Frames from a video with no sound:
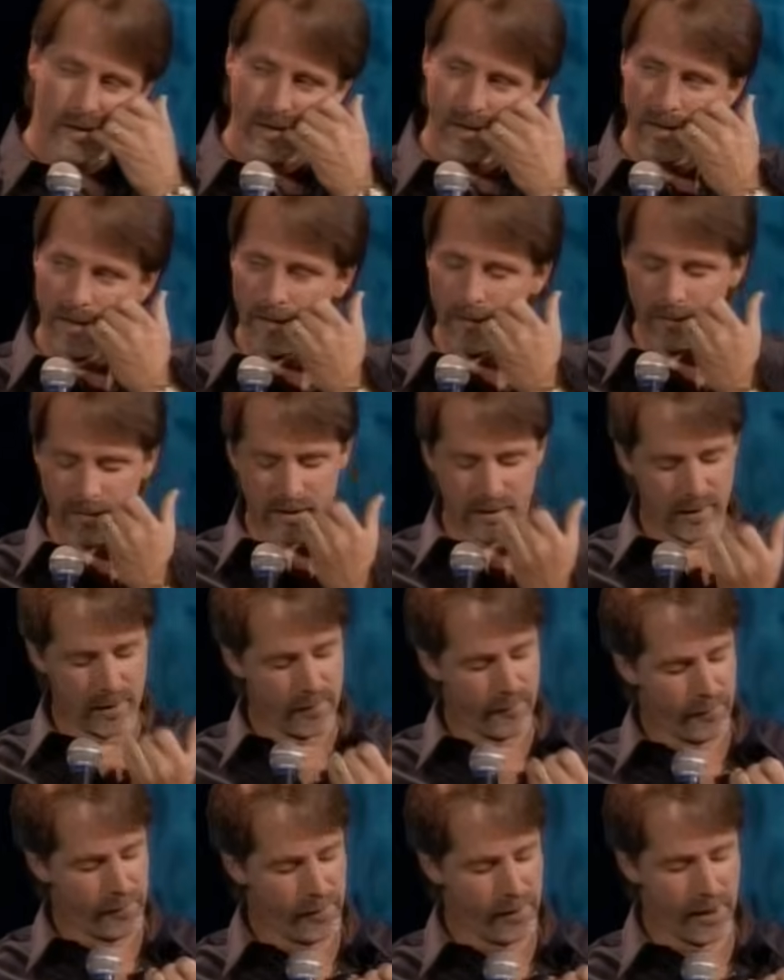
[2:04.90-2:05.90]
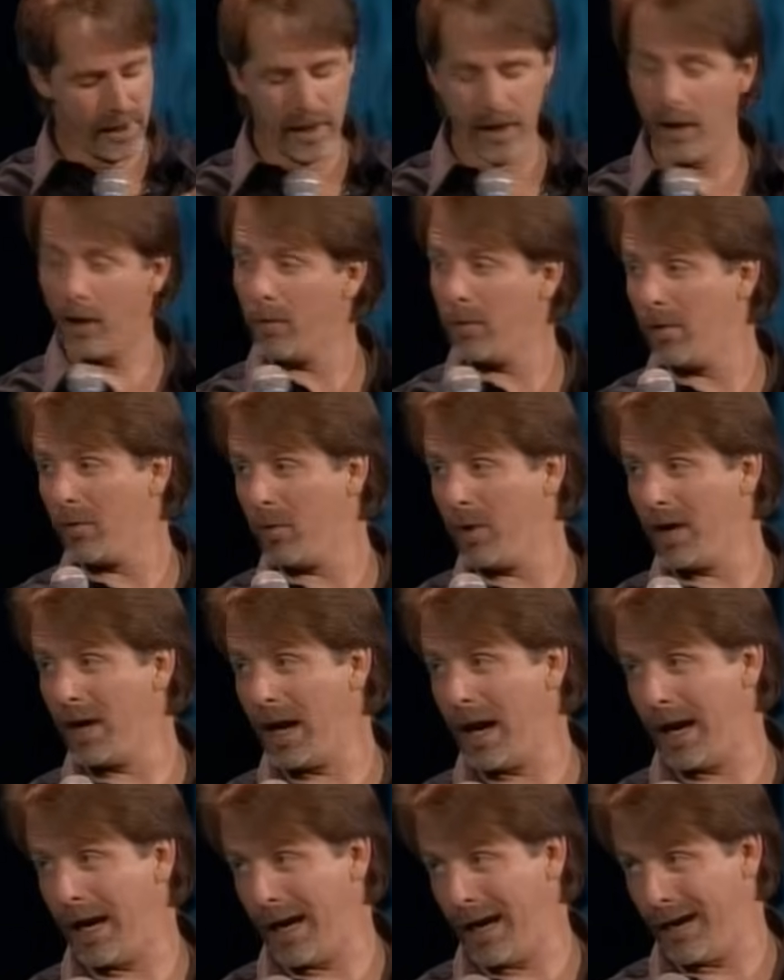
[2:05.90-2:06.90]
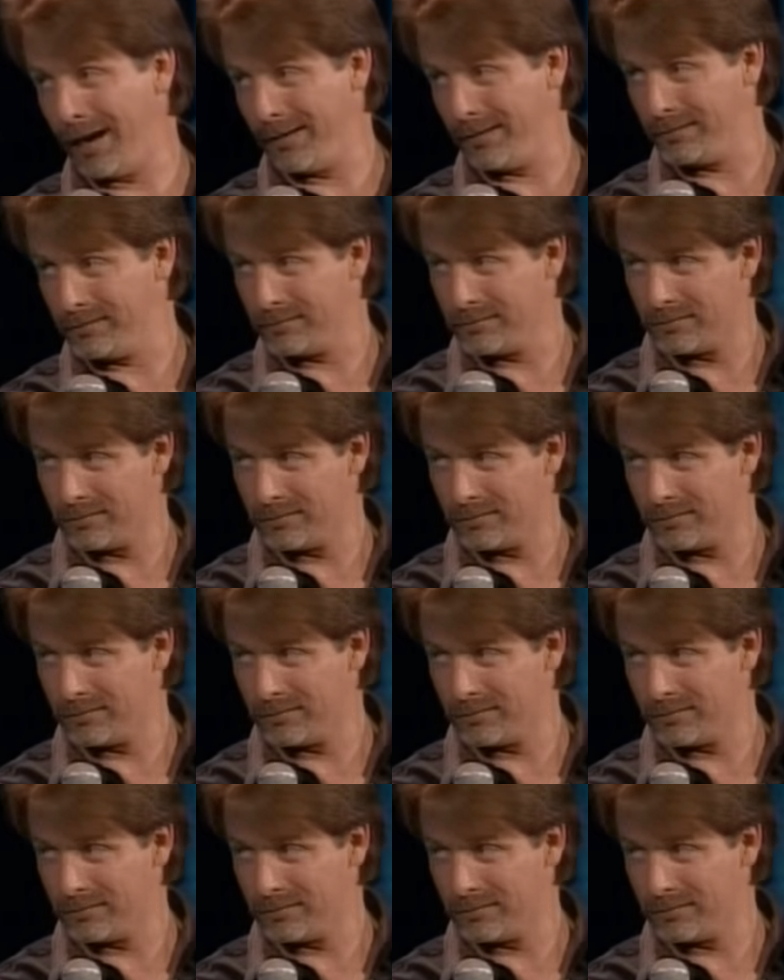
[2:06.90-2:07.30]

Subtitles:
Yeah, it was tougher than hell, but we ate it.